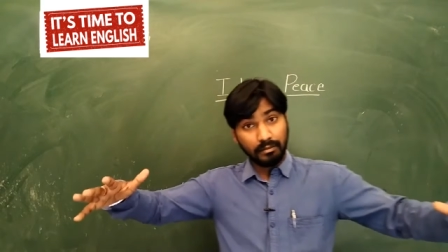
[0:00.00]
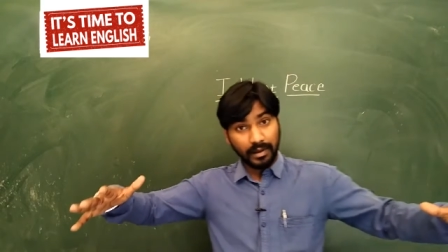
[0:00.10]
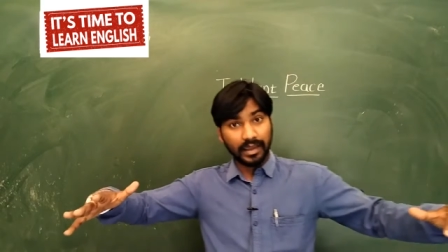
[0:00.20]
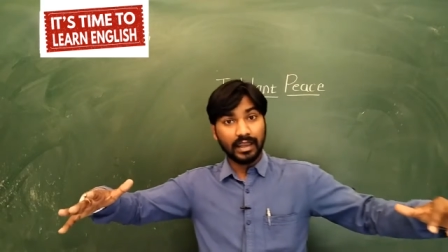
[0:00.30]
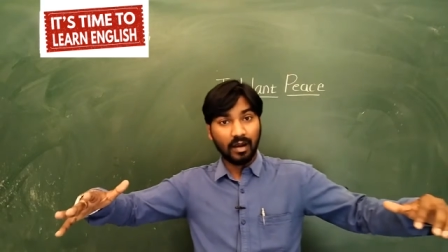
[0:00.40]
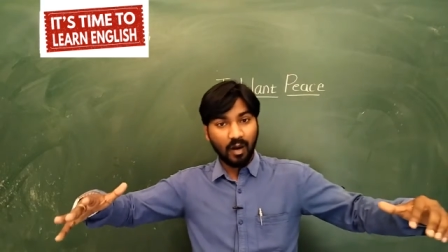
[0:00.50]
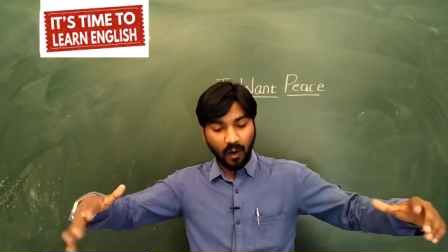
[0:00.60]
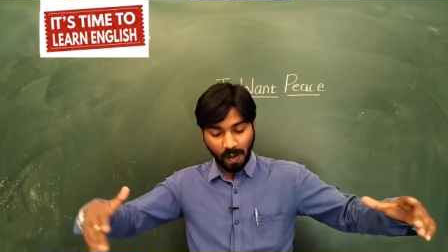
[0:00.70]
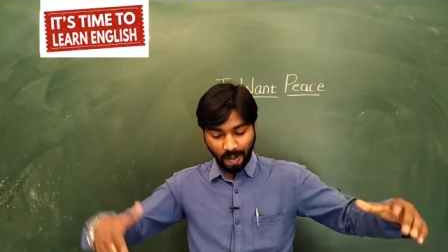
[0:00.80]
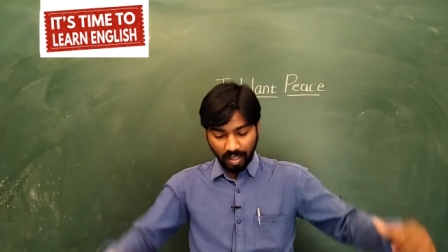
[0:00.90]
Big.
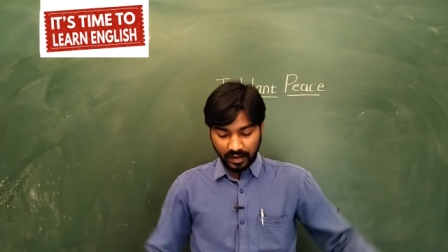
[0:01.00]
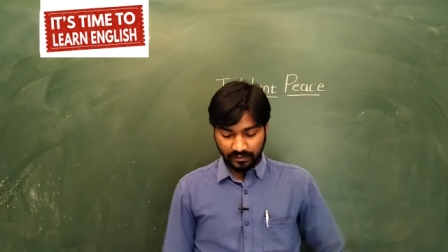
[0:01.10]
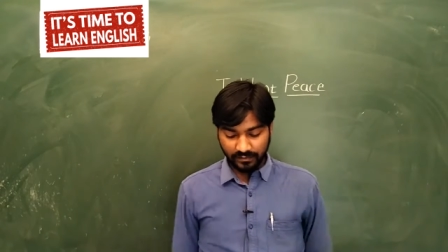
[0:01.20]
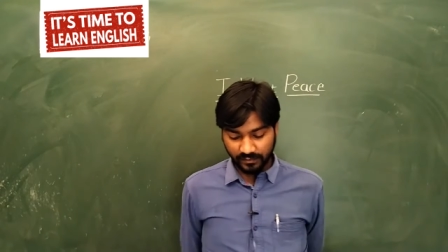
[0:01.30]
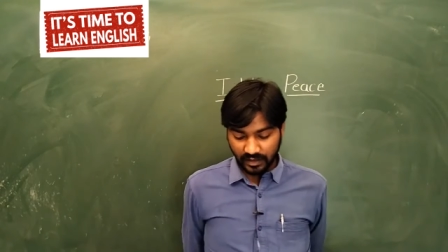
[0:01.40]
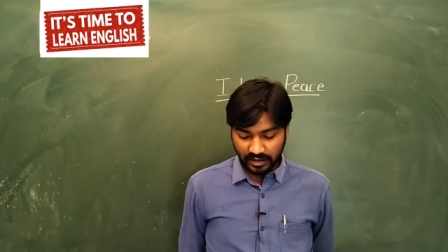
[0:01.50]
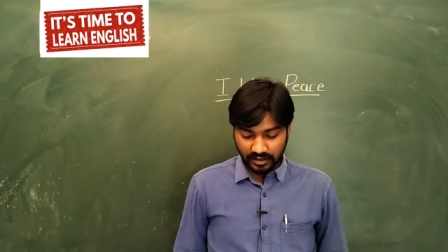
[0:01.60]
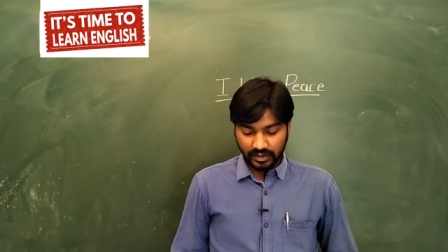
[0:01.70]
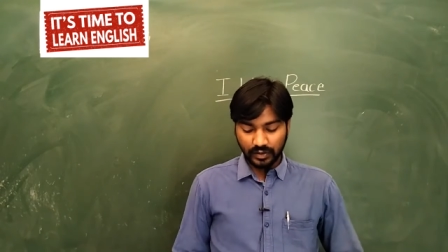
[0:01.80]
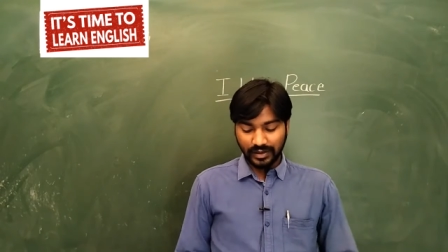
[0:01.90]

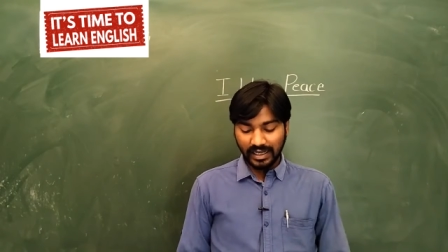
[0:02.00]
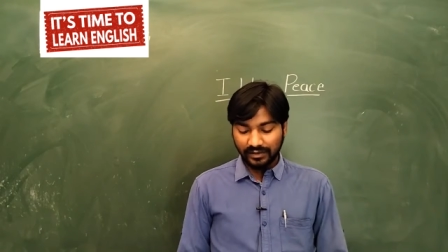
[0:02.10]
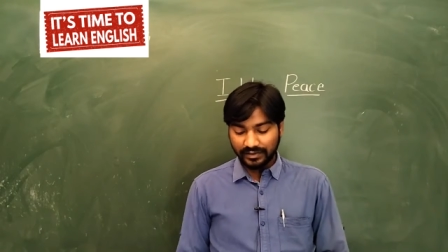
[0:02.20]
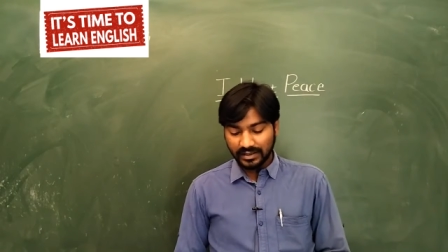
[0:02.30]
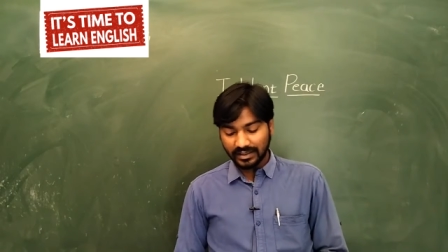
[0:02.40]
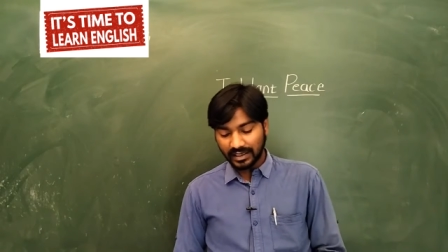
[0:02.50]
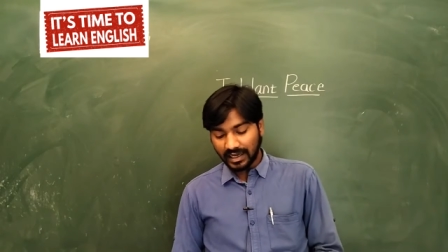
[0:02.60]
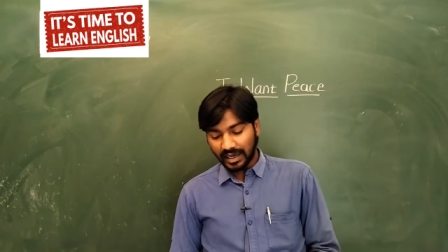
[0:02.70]
So elephant's